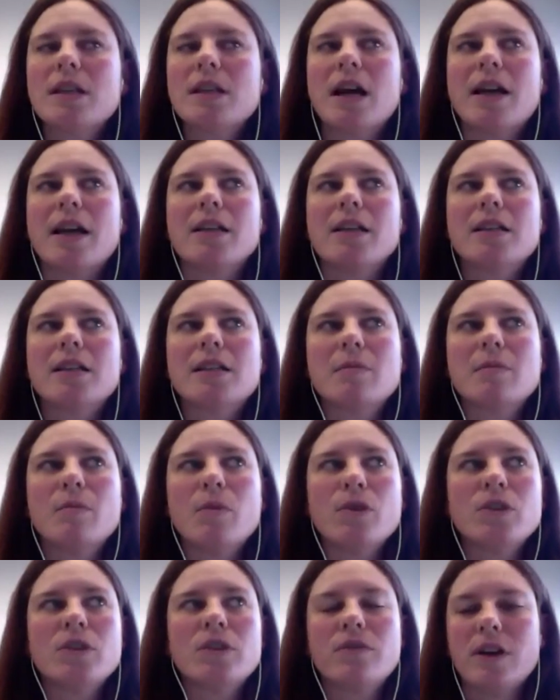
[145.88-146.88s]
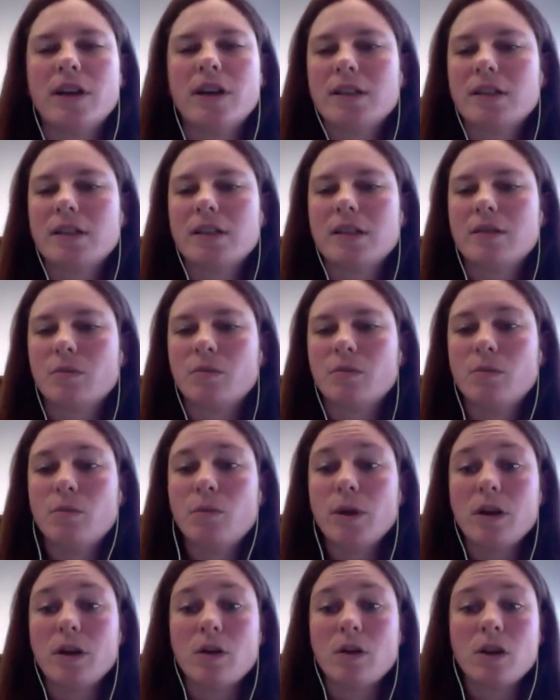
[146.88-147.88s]
science, most of us,
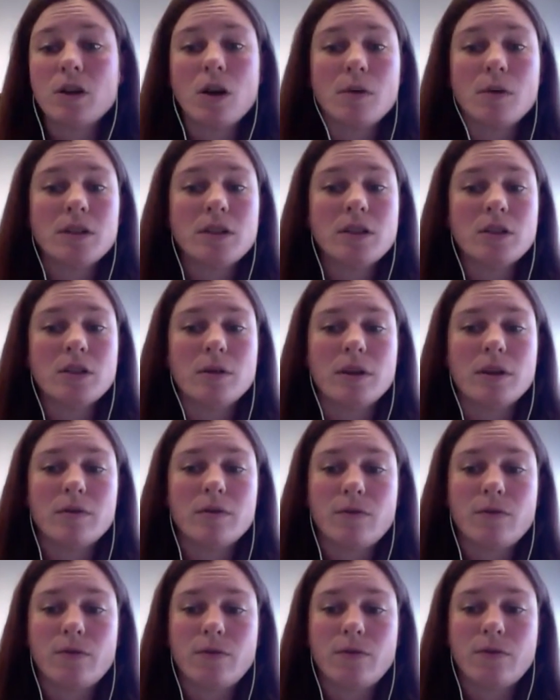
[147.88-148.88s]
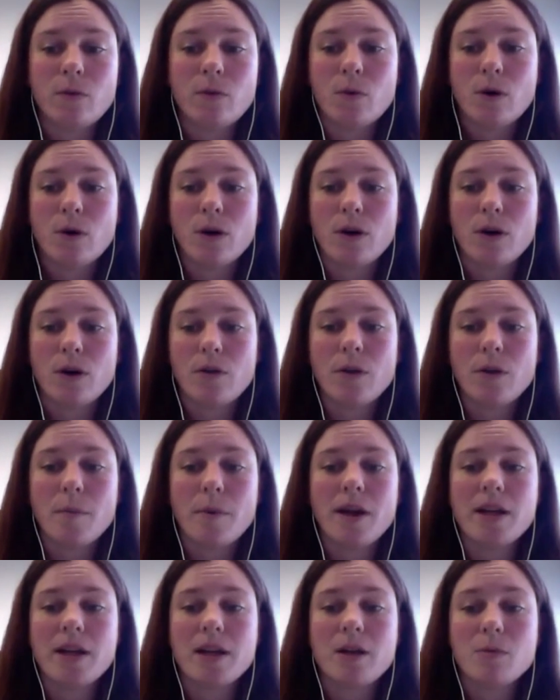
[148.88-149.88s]
we don't go into it for
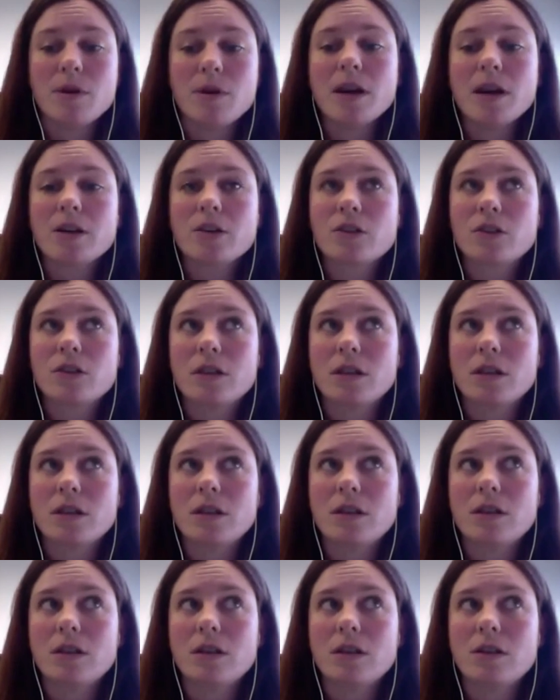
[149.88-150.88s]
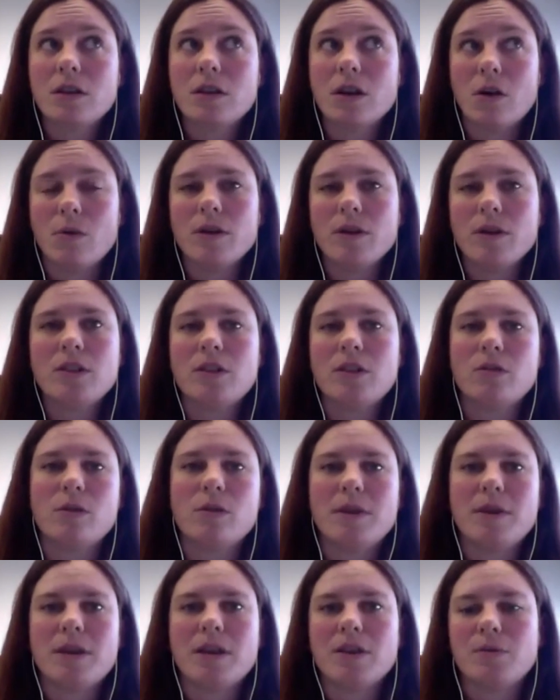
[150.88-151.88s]
the money. We actually go into
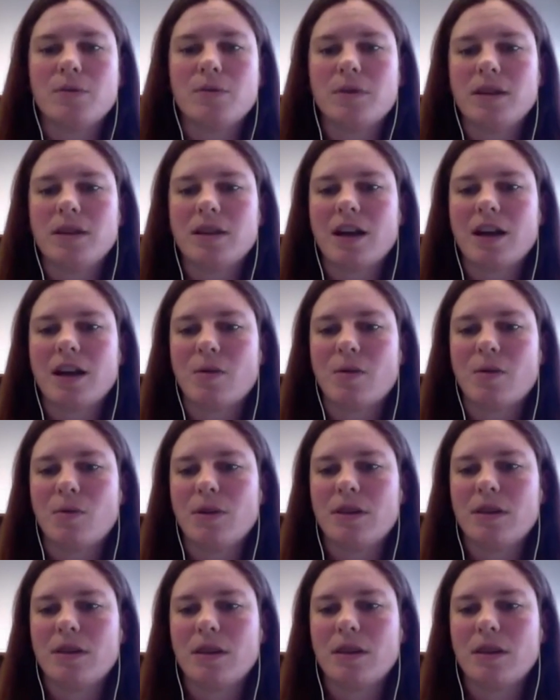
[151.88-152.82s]
it because we care what